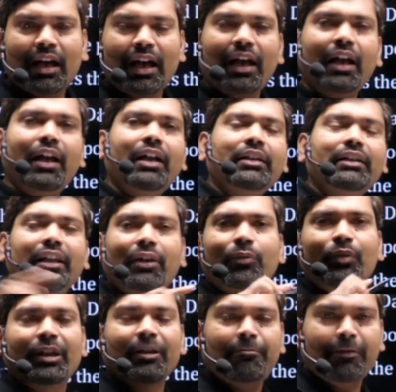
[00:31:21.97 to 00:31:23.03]
and their
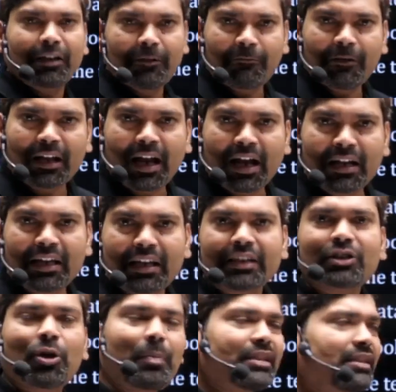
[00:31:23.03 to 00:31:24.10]
different varieties
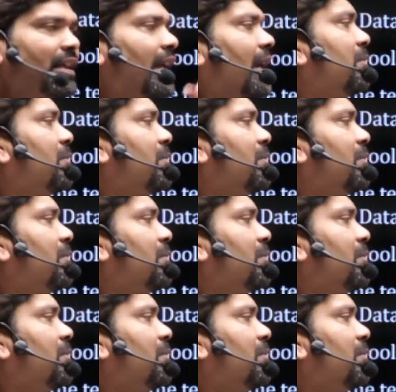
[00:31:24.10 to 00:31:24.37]
of a same